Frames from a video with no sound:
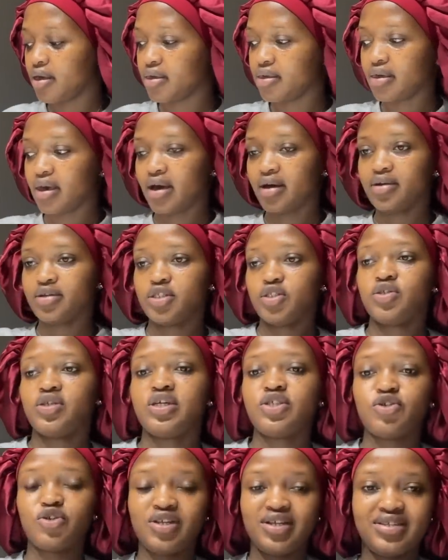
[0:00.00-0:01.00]
Yeah, so
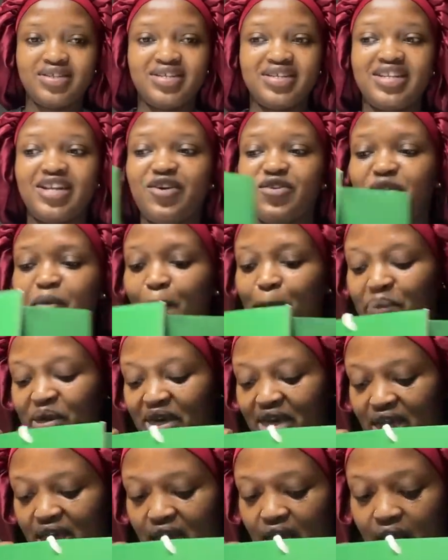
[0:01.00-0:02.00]
that's all. And then now the
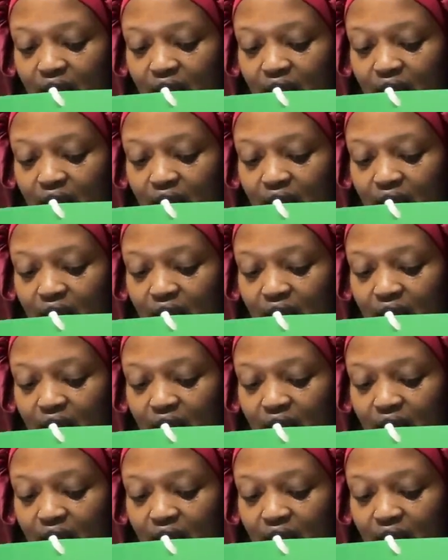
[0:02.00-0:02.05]
big